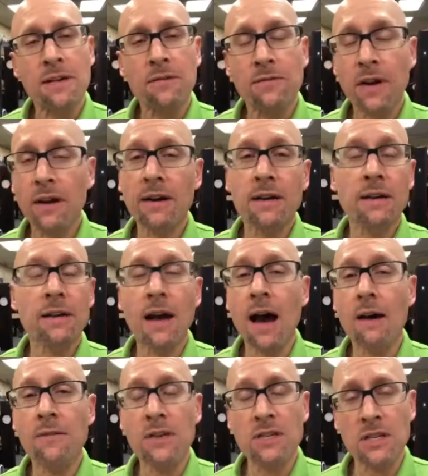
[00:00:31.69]
Very
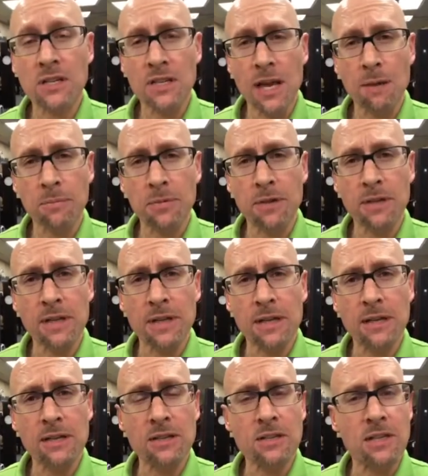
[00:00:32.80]
obvious example
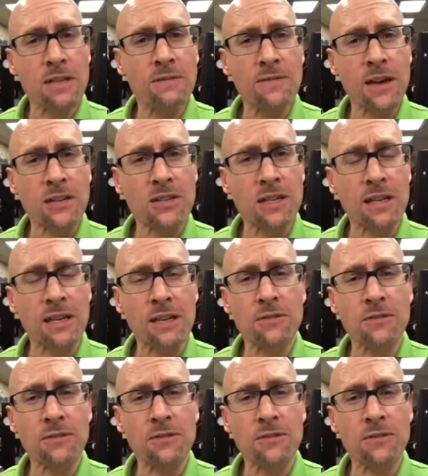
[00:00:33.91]
is investing.